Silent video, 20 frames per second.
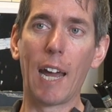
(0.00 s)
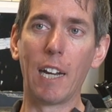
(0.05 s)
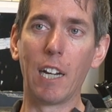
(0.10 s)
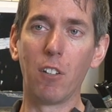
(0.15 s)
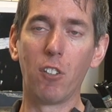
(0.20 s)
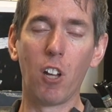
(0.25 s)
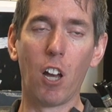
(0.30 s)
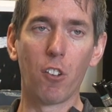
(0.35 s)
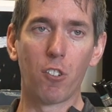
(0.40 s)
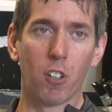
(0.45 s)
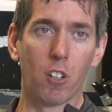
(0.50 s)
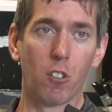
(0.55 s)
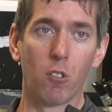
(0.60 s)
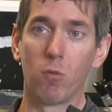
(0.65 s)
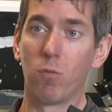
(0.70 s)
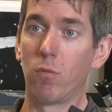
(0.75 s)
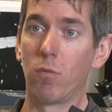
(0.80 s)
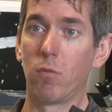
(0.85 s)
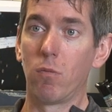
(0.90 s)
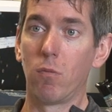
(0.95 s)
and it
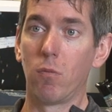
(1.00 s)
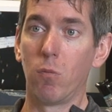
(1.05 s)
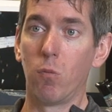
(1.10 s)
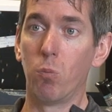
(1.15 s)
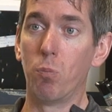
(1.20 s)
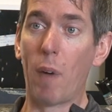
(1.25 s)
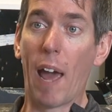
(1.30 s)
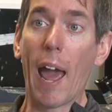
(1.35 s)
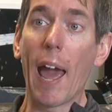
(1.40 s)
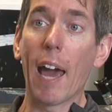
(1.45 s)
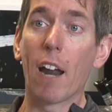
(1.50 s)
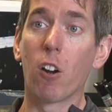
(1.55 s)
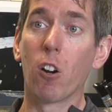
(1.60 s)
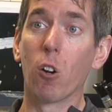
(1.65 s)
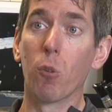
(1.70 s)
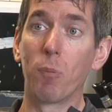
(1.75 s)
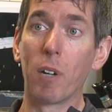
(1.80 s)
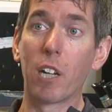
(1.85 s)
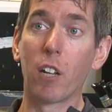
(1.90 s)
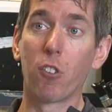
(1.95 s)
doesn't
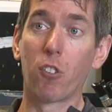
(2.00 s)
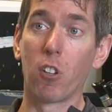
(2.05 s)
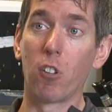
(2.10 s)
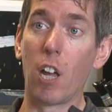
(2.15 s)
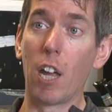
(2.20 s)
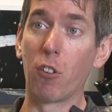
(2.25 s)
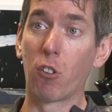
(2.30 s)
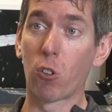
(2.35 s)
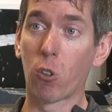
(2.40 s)
matter because it's